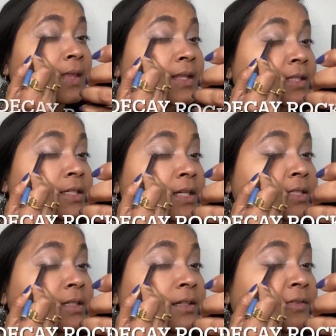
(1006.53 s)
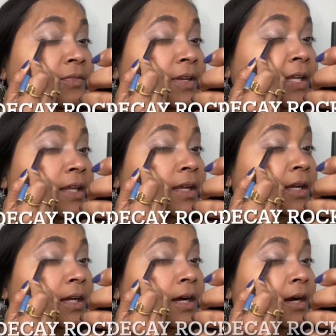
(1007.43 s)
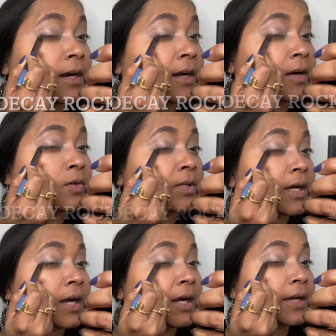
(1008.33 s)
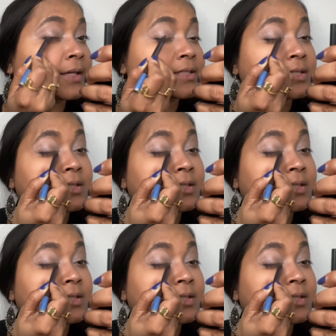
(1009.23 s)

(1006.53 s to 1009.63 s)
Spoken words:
just roughly around the eyes,